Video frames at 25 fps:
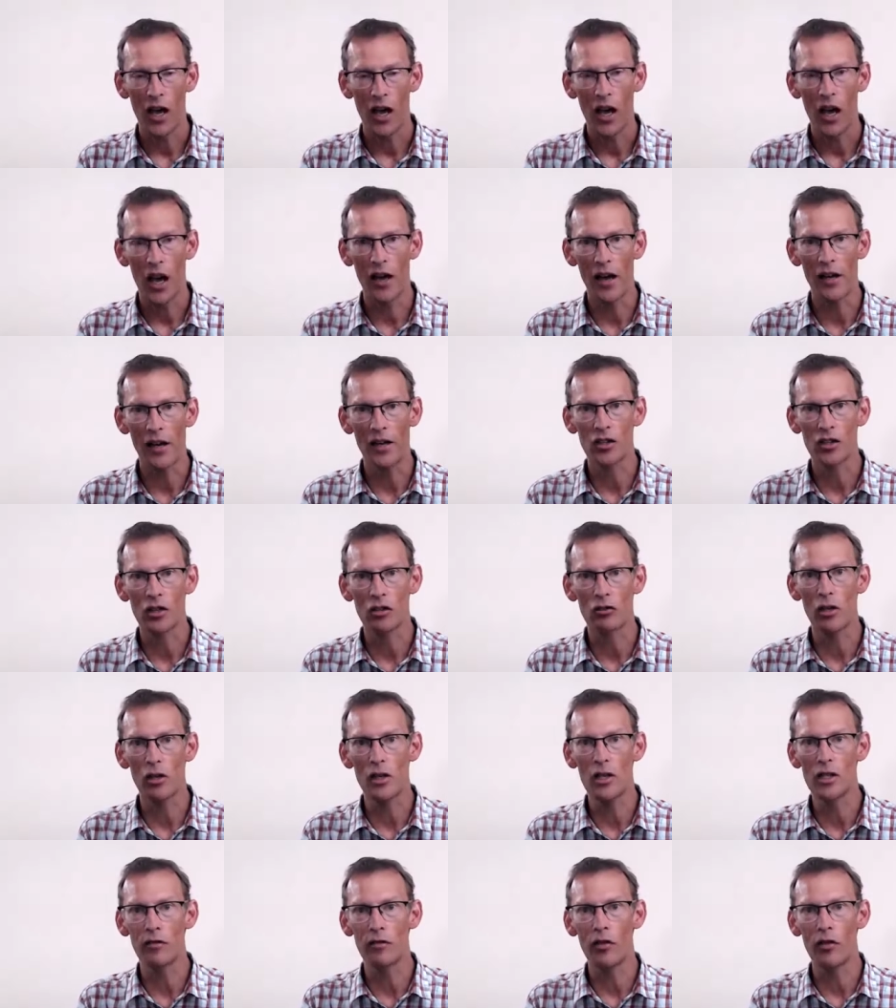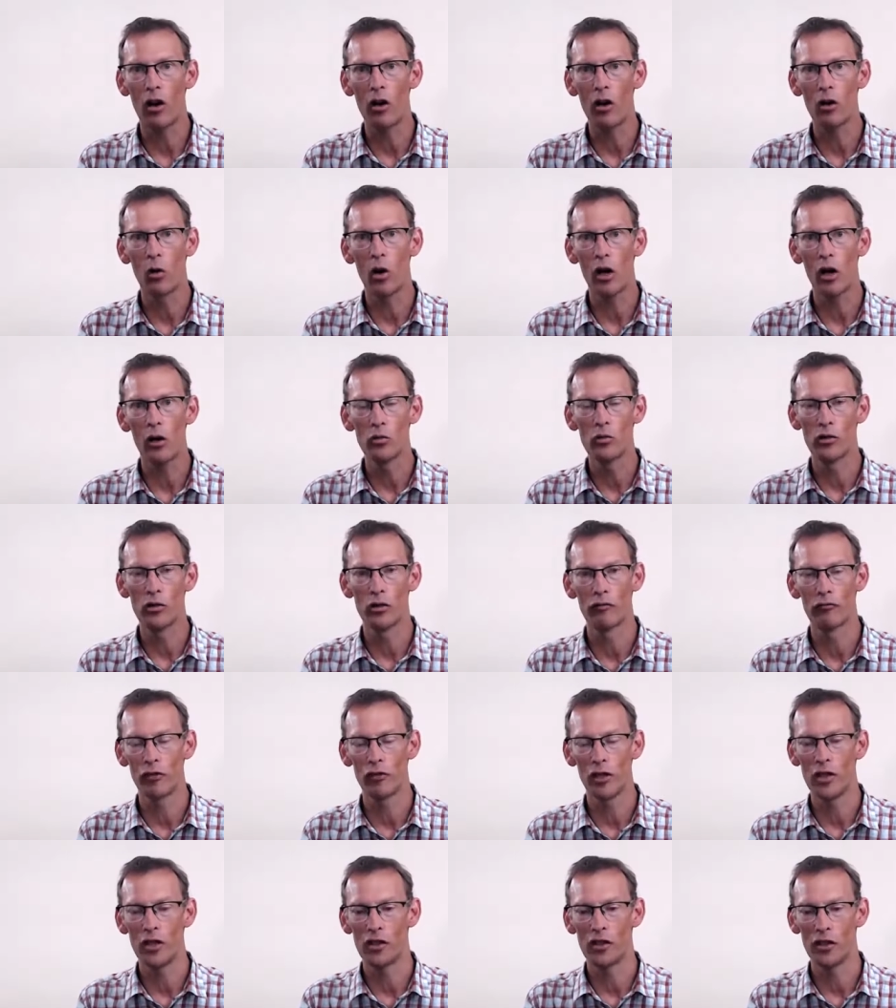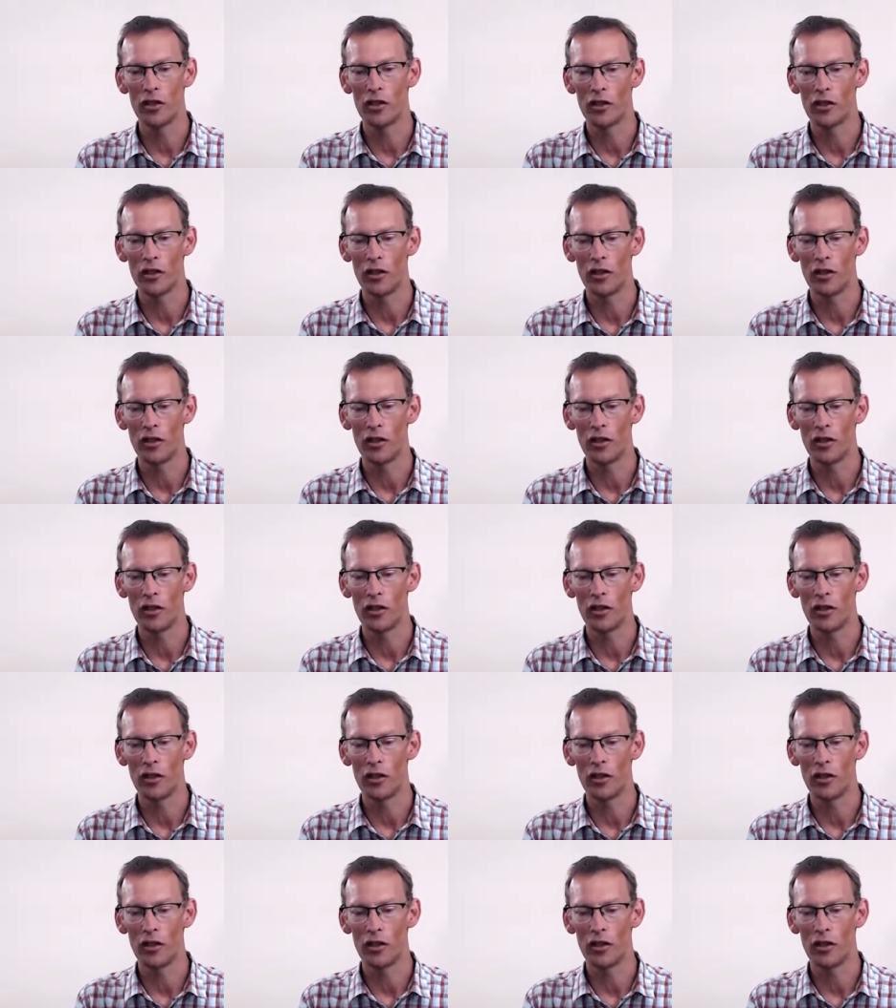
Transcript: and it's crazy for a whole host of reasons.